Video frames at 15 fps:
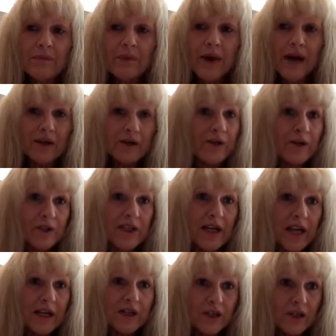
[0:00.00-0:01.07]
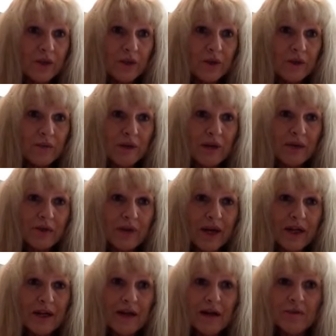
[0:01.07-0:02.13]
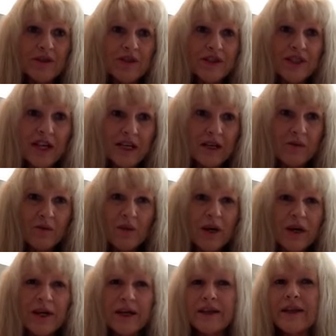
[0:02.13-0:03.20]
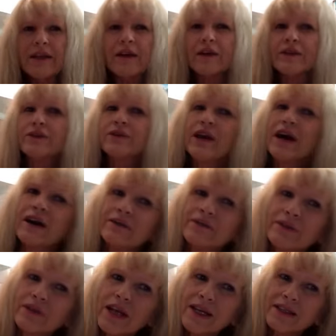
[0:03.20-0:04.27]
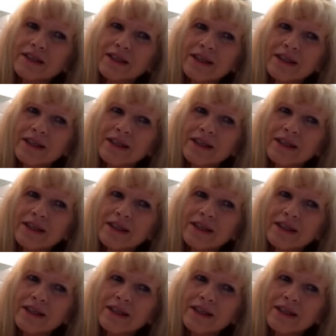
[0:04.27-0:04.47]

I could take two, but right now I'm just taking one. I think I'll do that for like the